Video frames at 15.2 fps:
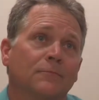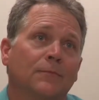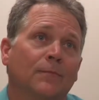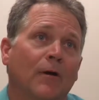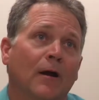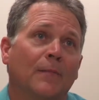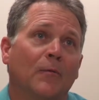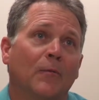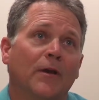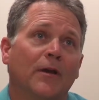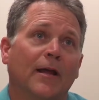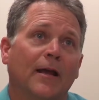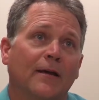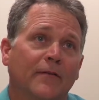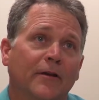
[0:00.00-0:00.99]
department we can
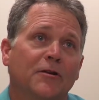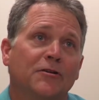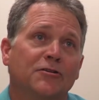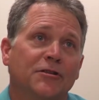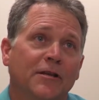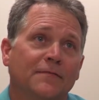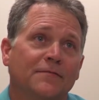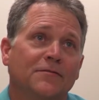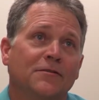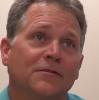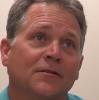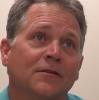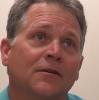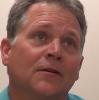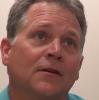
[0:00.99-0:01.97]
have here at Chiefs
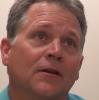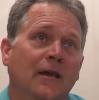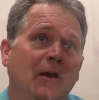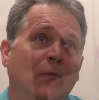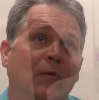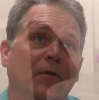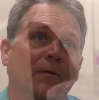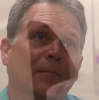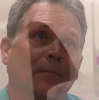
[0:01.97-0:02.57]
and one of the